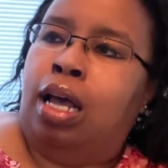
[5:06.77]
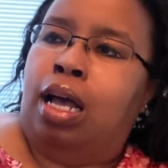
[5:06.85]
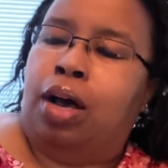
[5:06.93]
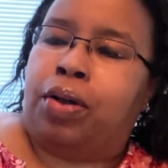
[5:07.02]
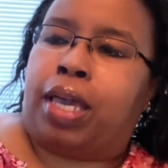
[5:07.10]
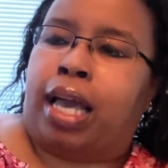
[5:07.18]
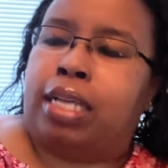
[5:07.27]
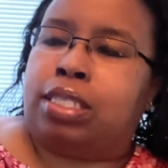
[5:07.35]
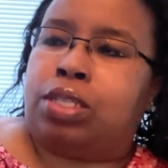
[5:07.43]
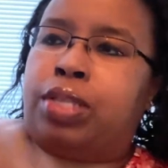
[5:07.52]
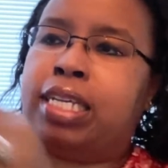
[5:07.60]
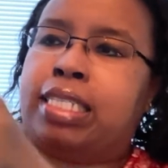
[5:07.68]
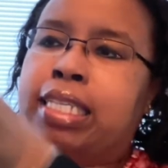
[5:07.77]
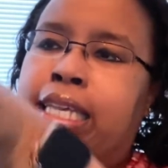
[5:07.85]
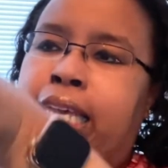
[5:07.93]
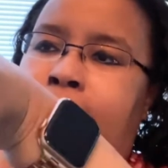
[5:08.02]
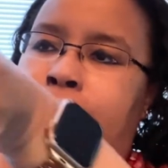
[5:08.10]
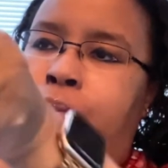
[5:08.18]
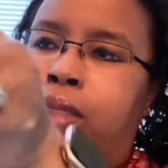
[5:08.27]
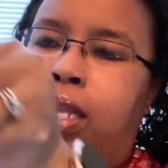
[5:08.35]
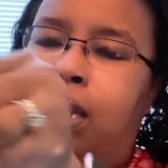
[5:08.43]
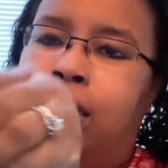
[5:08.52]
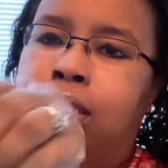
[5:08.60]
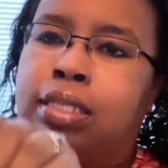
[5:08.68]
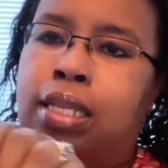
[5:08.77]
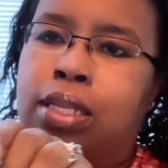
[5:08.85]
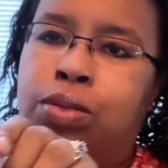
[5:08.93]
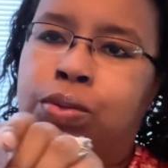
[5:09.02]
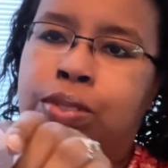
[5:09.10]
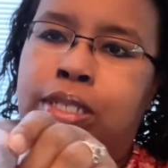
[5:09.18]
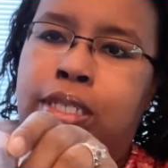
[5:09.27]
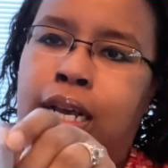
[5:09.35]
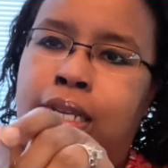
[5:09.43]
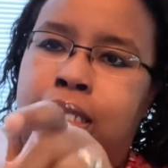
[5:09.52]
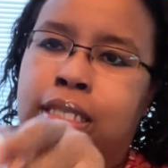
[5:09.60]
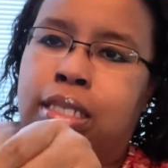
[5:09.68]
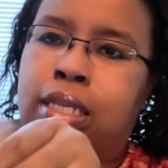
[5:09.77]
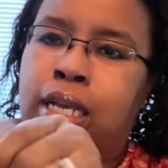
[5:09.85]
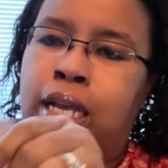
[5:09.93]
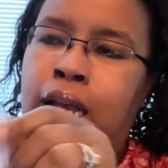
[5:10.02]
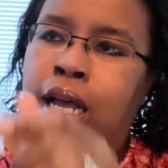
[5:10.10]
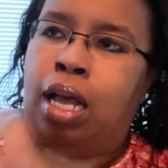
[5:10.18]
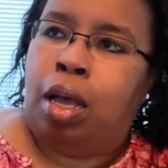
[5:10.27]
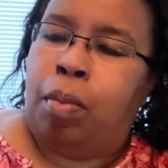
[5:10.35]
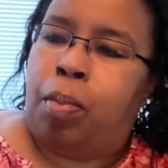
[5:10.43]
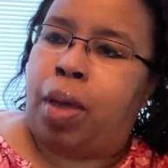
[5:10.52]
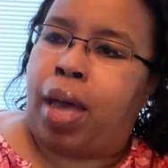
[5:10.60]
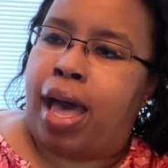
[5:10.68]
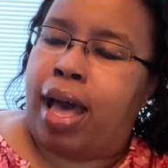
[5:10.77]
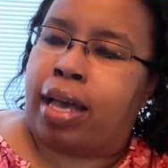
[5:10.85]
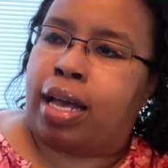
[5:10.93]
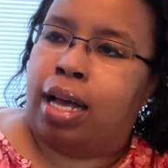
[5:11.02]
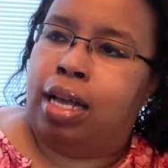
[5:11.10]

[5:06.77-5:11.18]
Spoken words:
Okay, so this came with a nice little dust bag.